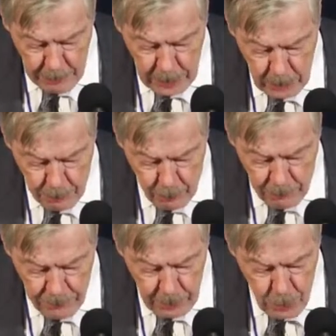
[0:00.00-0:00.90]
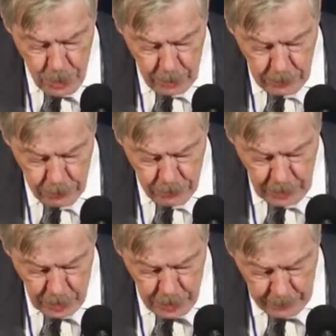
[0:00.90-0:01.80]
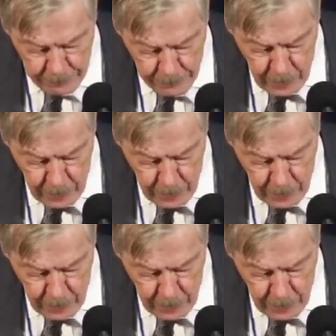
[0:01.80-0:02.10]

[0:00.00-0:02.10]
but support for their geostrategic